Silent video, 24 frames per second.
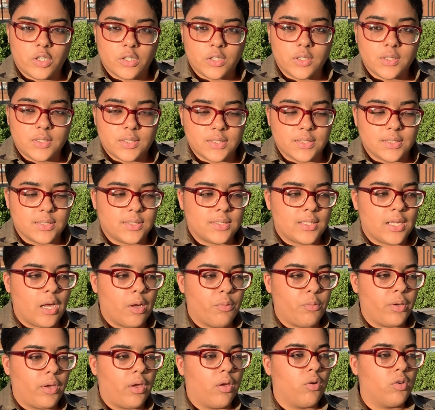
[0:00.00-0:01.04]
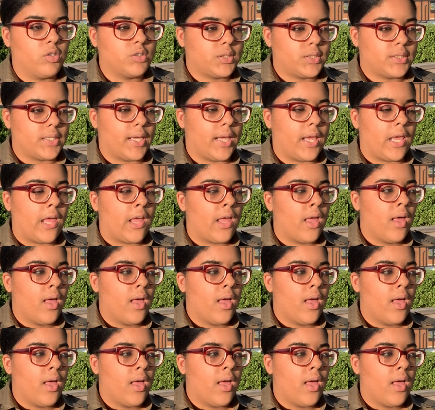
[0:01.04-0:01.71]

curses, how we all say,